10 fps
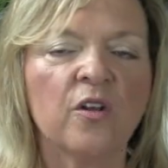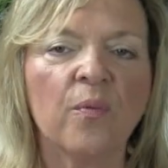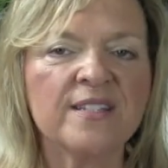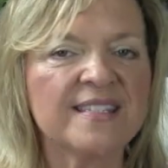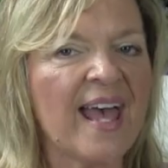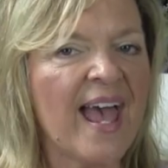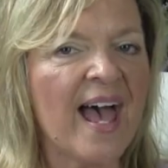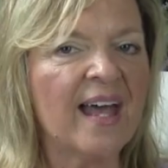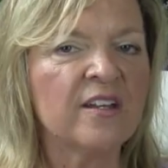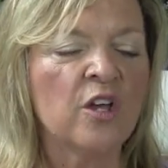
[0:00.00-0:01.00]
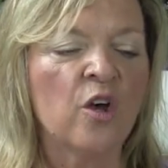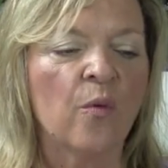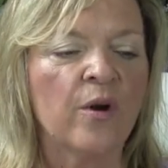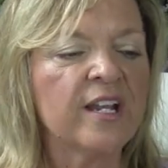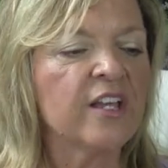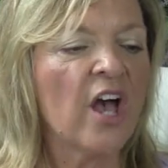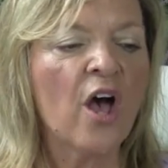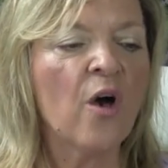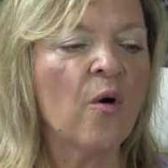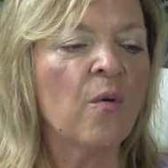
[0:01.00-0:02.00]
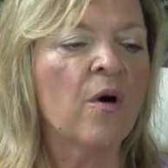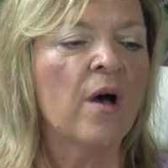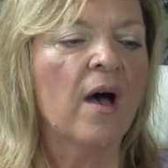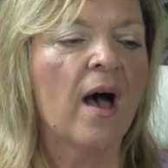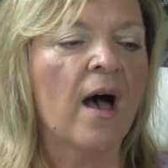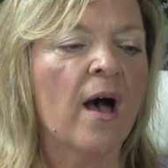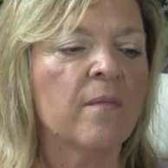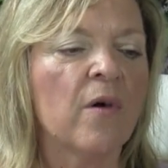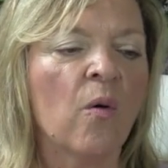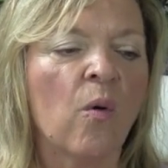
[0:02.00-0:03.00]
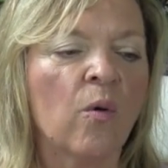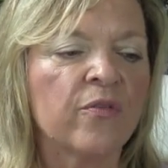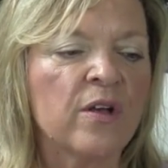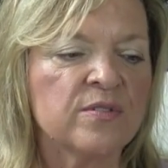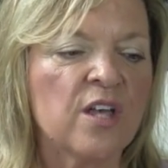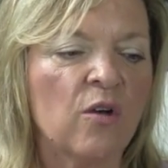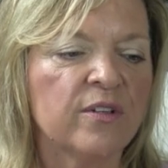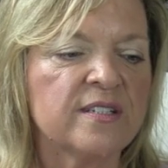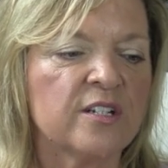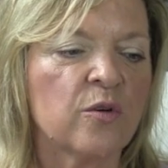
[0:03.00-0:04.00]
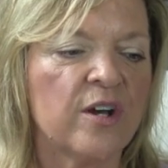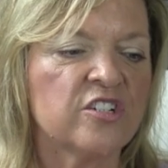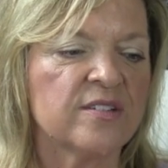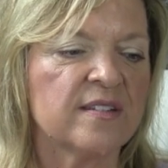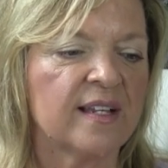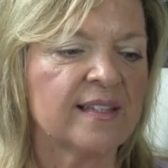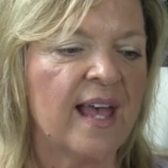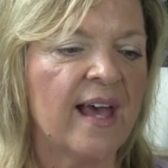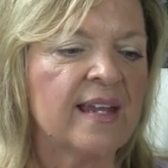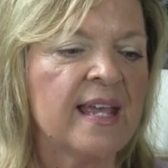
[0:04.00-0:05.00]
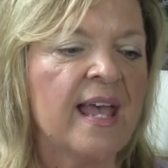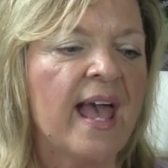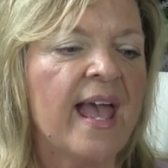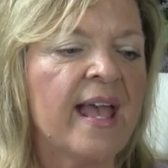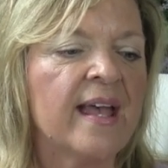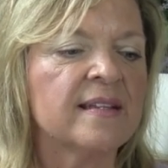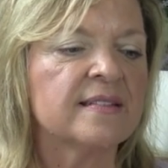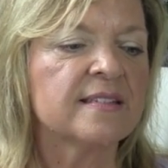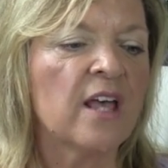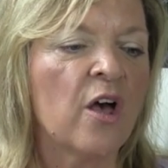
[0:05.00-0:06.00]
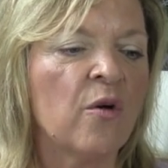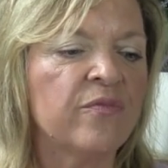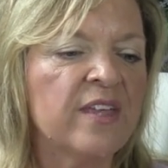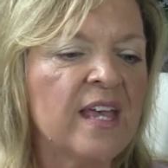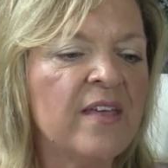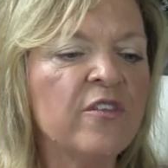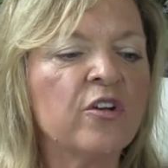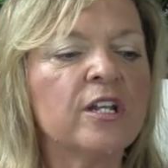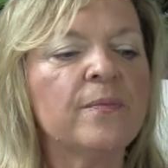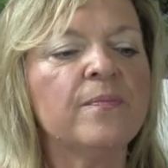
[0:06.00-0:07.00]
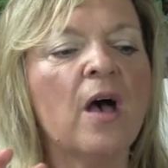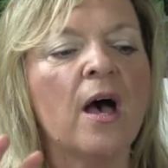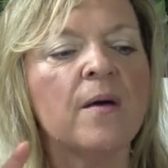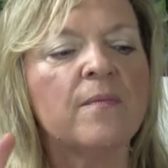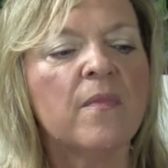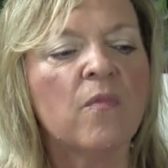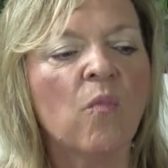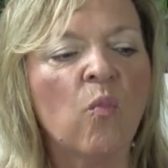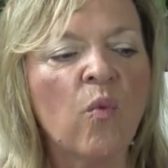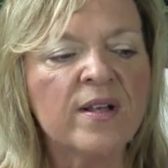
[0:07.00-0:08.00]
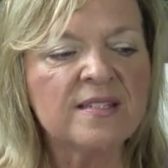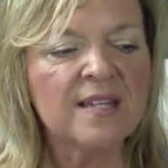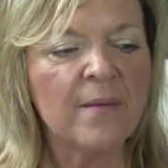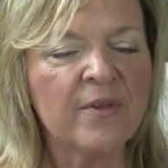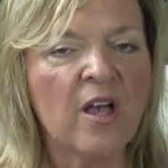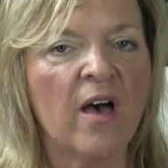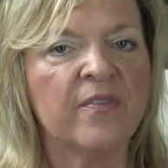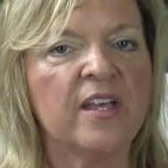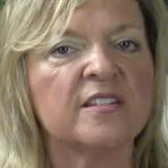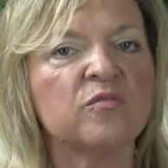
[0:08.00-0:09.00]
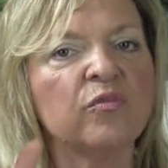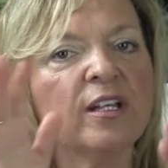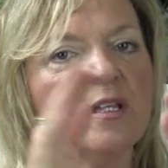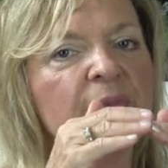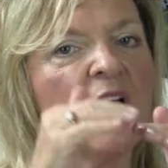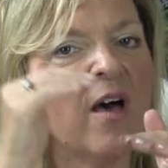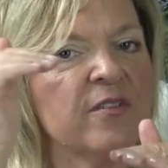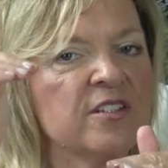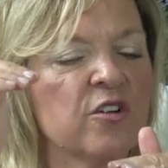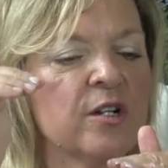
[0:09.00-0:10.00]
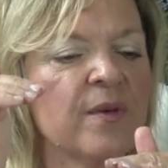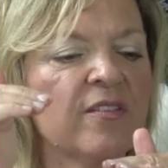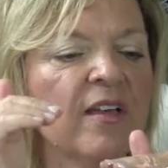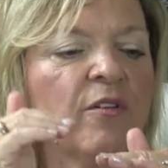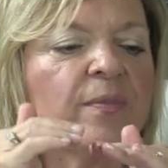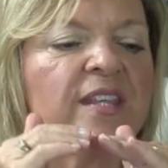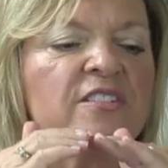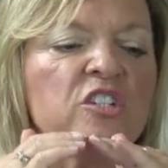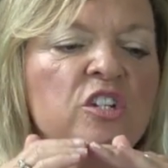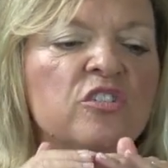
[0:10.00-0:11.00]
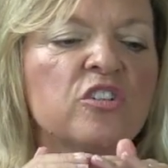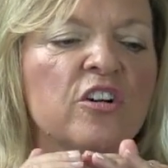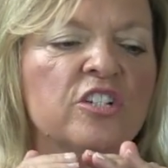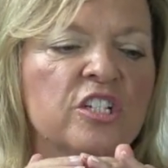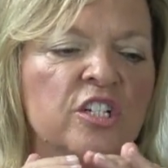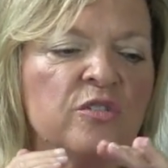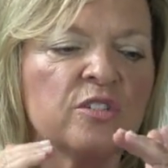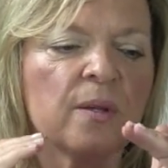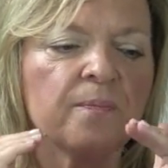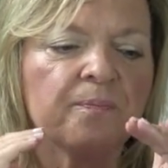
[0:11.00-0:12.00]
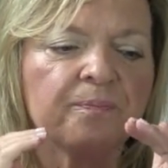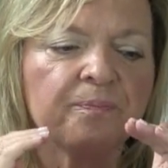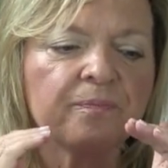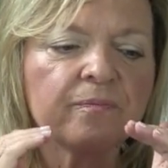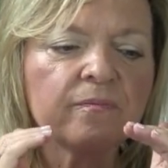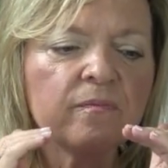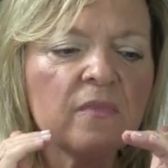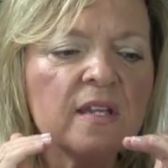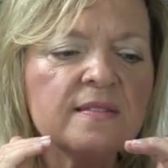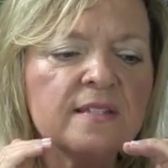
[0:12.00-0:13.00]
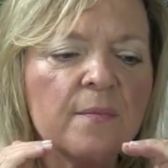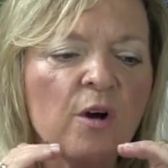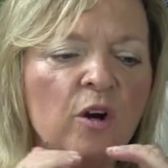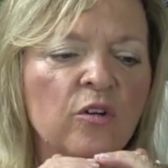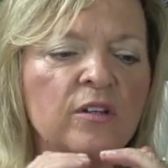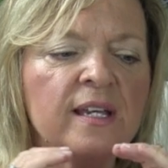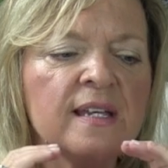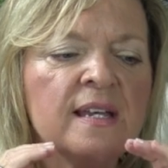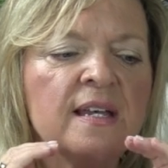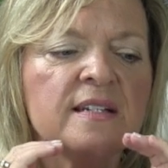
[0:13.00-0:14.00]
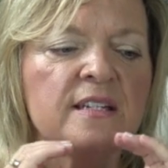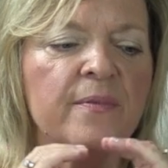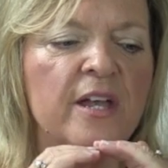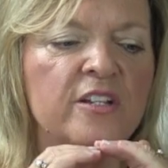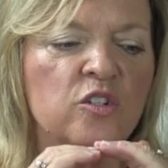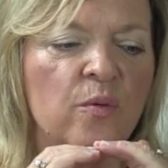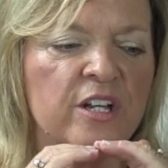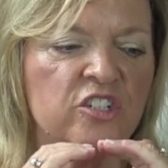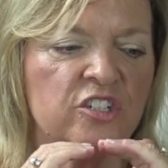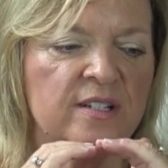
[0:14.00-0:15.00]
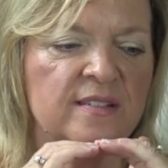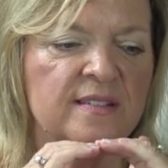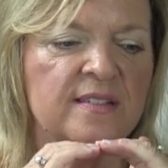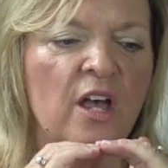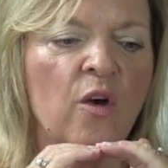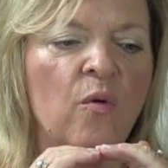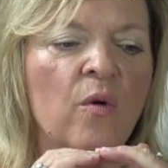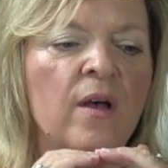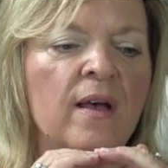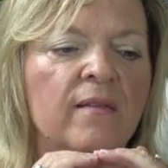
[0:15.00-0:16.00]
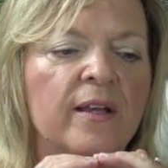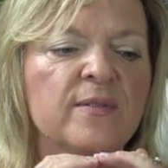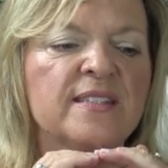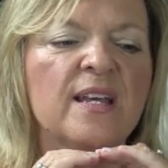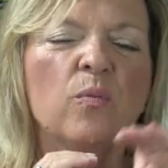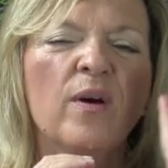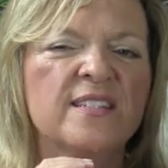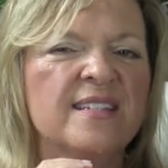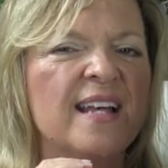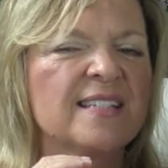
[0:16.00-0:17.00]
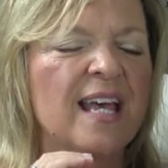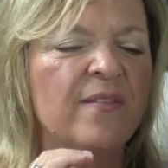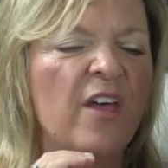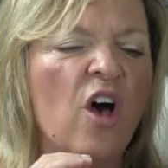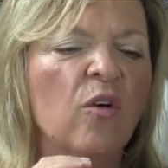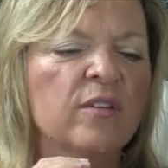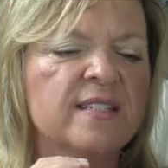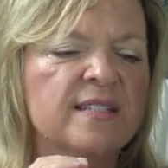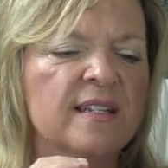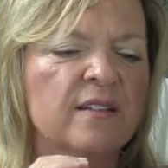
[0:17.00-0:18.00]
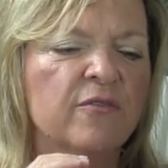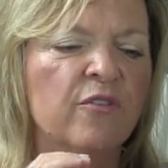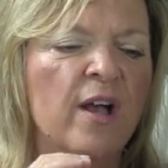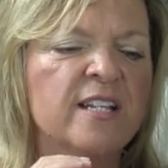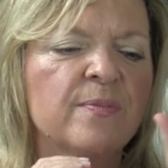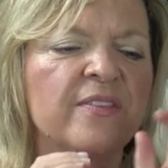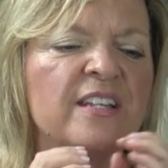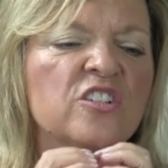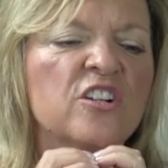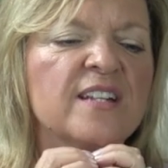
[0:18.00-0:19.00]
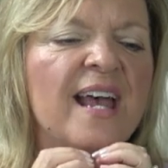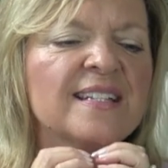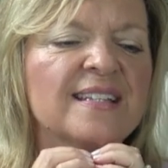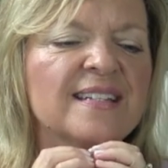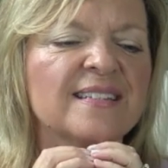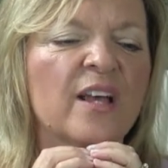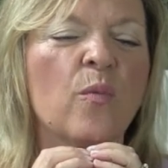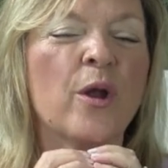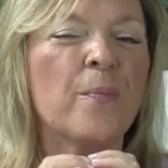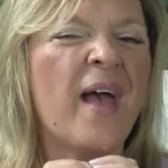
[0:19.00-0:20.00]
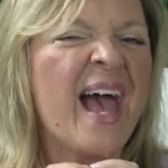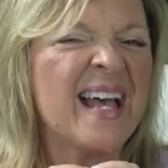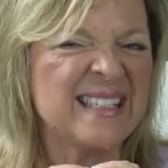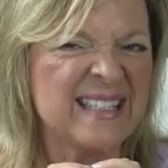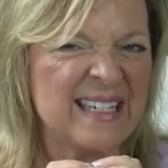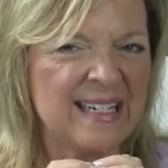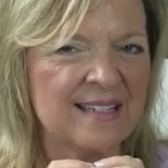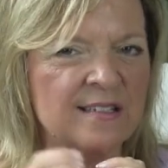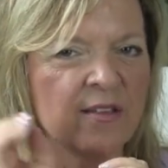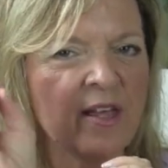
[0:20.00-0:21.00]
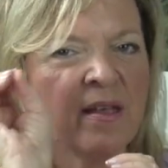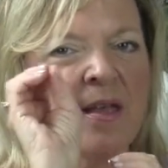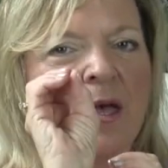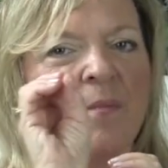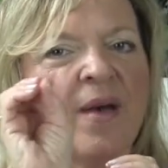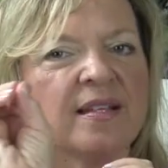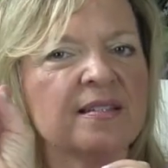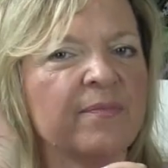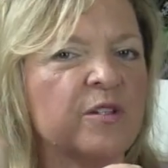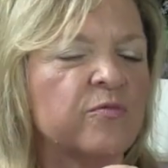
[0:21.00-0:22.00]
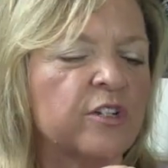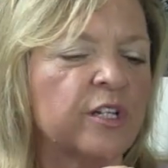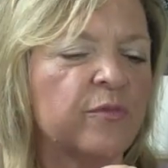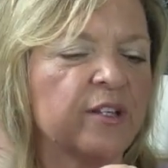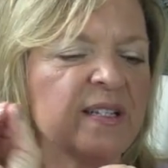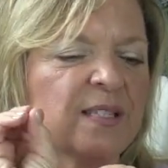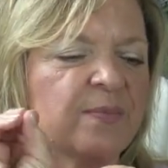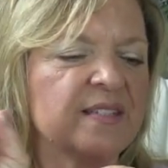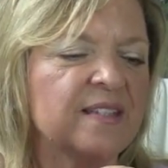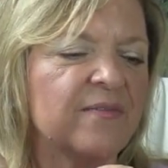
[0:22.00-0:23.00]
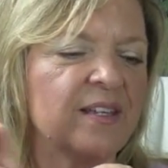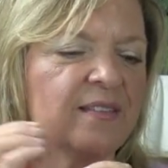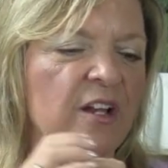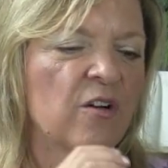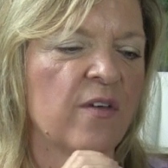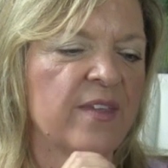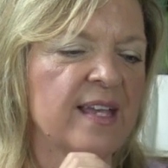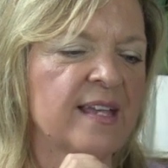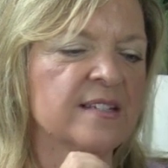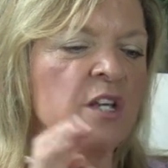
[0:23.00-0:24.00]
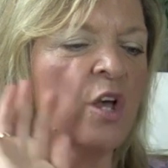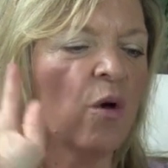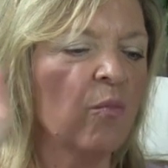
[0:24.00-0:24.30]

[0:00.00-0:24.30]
What's that? Where'd it go? Or those holistic questions like that. And so then they're going to, one step beyond this, really beyond this 30-month level, but they do start to use some early WH questions. So like we said, what's that's kind of the holistic phrase, but they start to ask things like, where passy? And so they make something really, really specific there on the end.